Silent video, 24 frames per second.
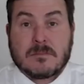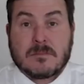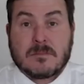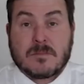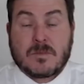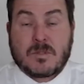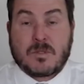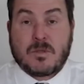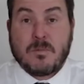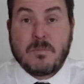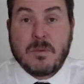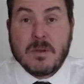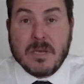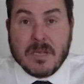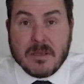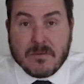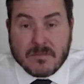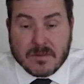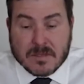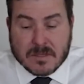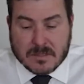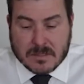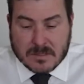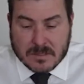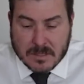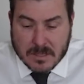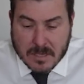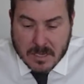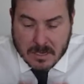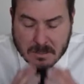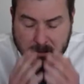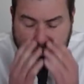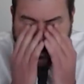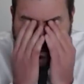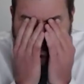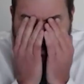Do you believe this?
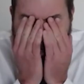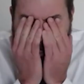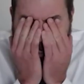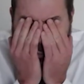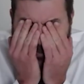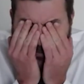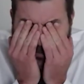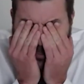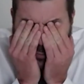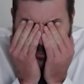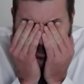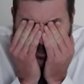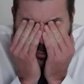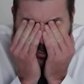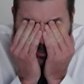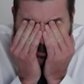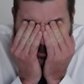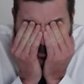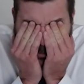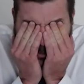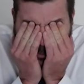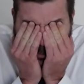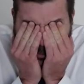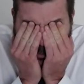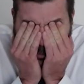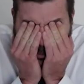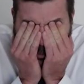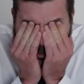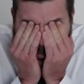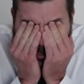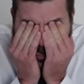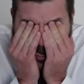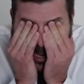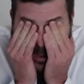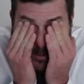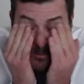Do you believe these oaks? Do you
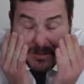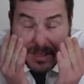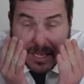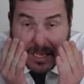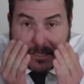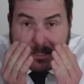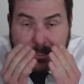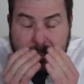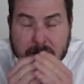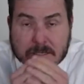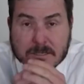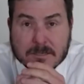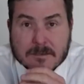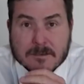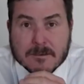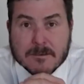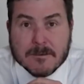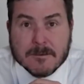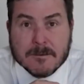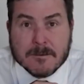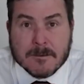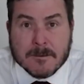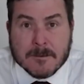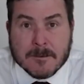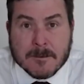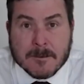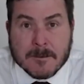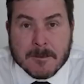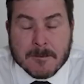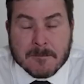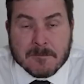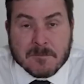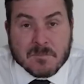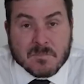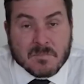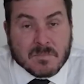believe this?
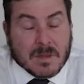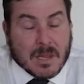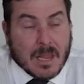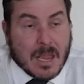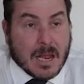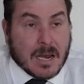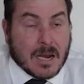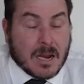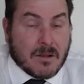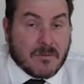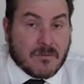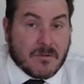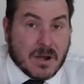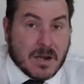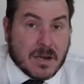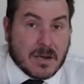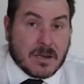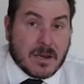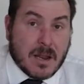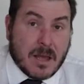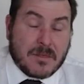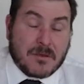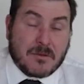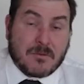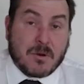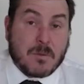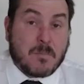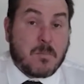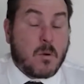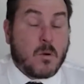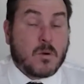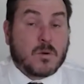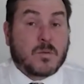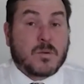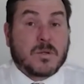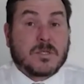And I read another
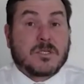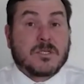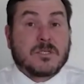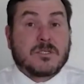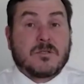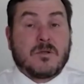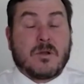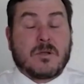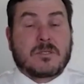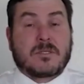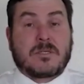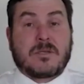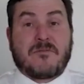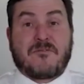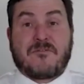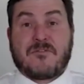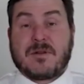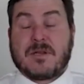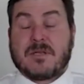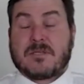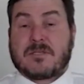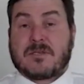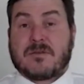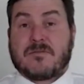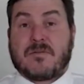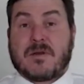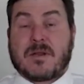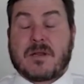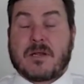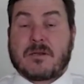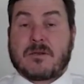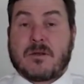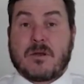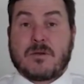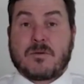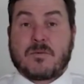report which is not definitive, and I
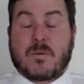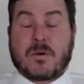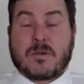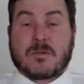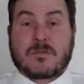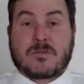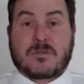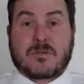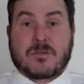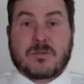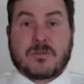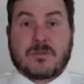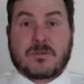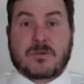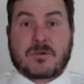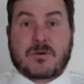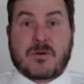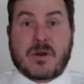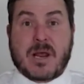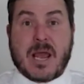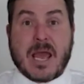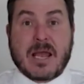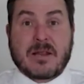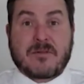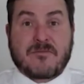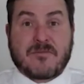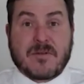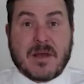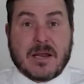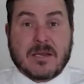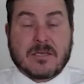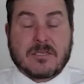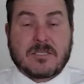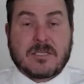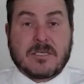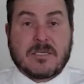don't want to create
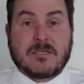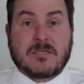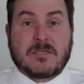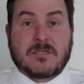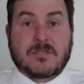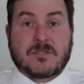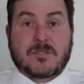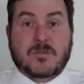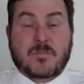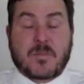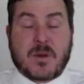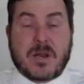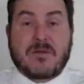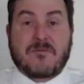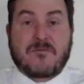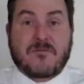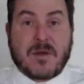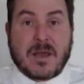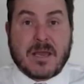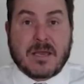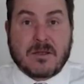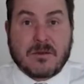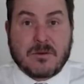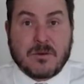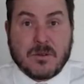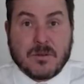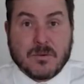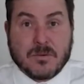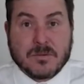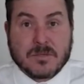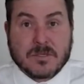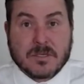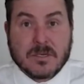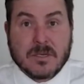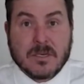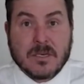fallacies and spread fake
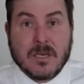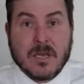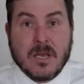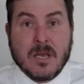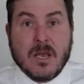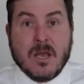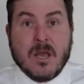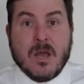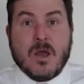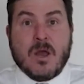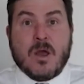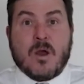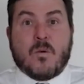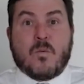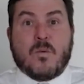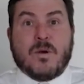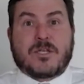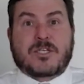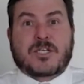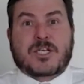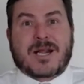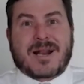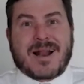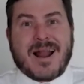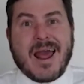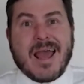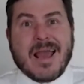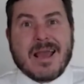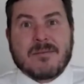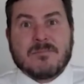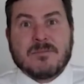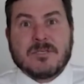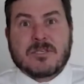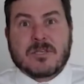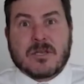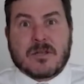news, which
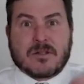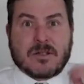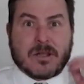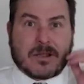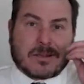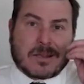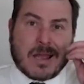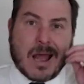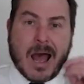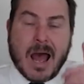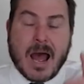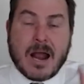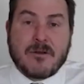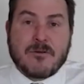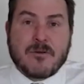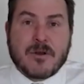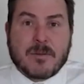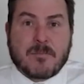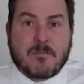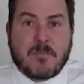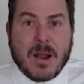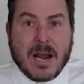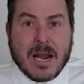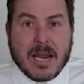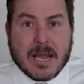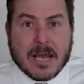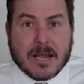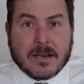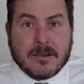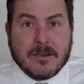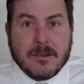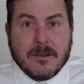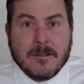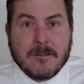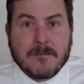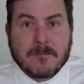claims that the 100
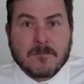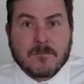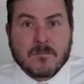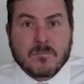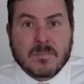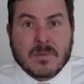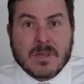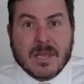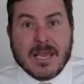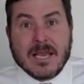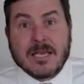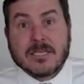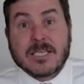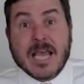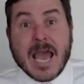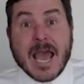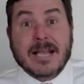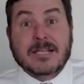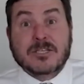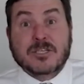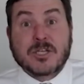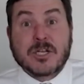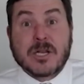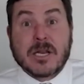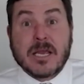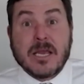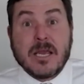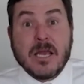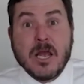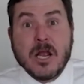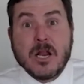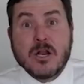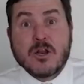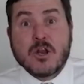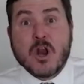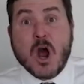billion is actually
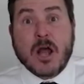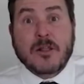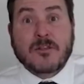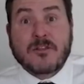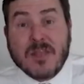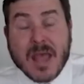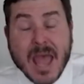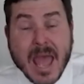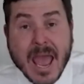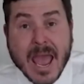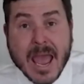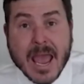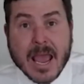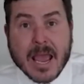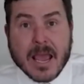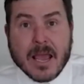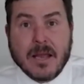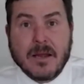not there.